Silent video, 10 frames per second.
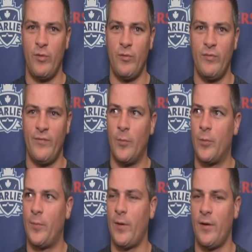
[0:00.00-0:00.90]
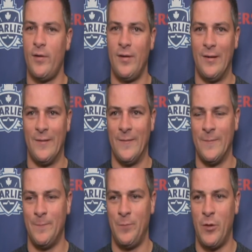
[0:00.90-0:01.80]
We feel prepared.
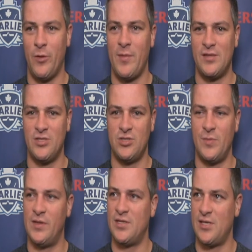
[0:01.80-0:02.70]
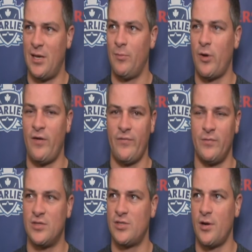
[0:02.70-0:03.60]
The message has been the same right from
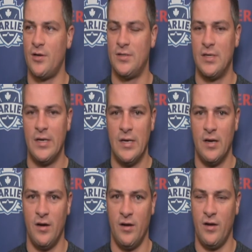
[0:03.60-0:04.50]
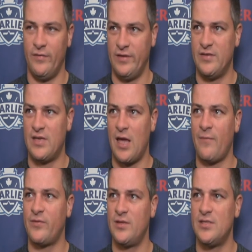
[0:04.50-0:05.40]
the start of Leafs
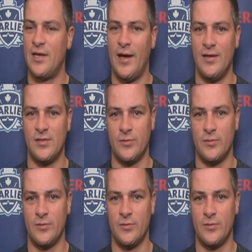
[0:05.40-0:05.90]
camp for these guys.